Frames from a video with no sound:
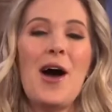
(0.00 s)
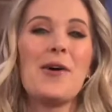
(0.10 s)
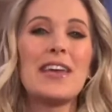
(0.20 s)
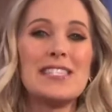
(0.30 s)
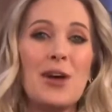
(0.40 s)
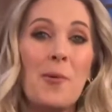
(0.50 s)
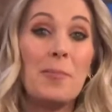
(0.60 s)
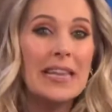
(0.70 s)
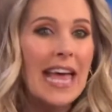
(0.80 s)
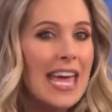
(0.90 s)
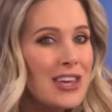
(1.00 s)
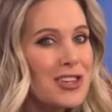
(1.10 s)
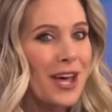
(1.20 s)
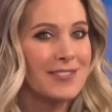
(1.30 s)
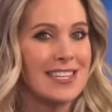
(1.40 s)
Okay, so Blake
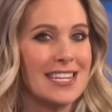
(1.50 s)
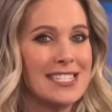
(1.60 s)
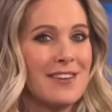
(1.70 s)
Shelton has